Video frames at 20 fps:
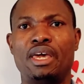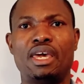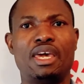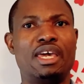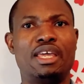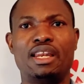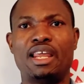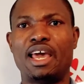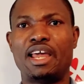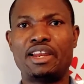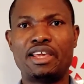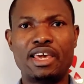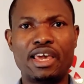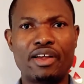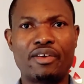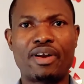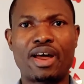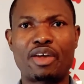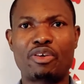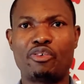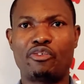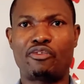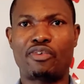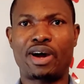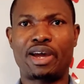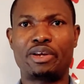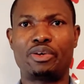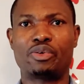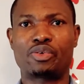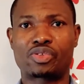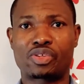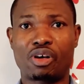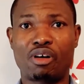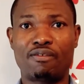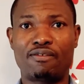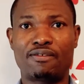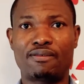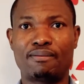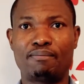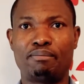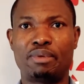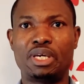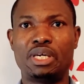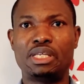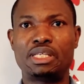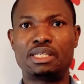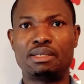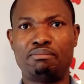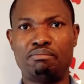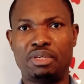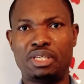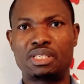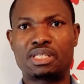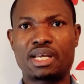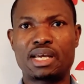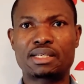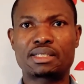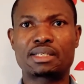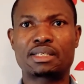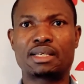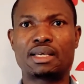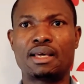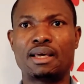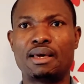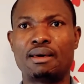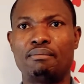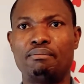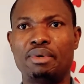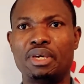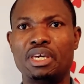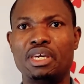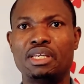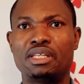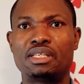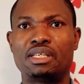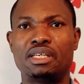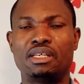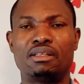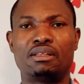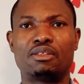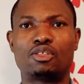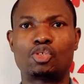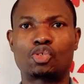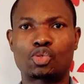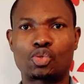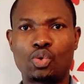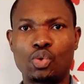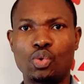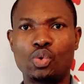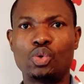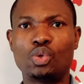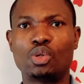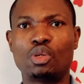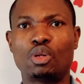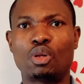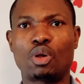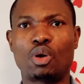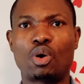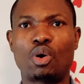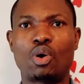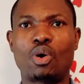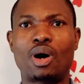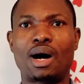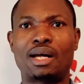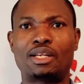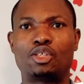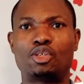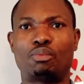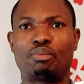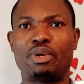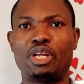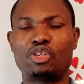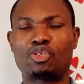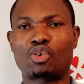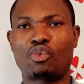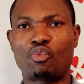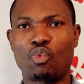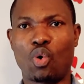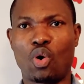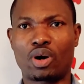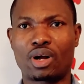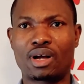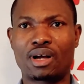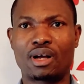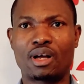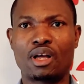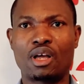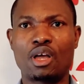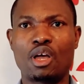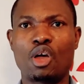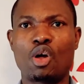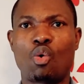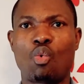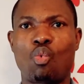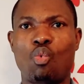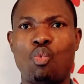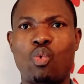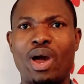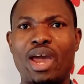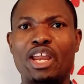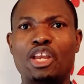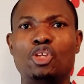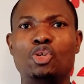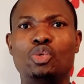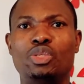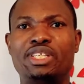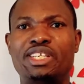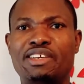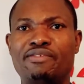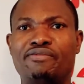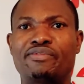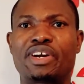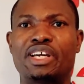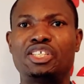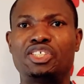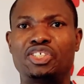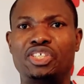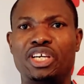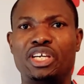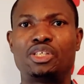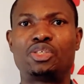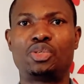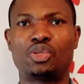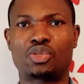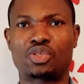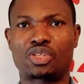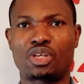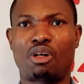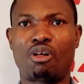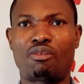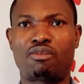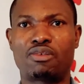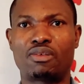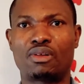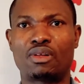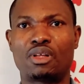In any area you find yourself, be it in business, be it in school or at your place of work, when you differentiate yourself,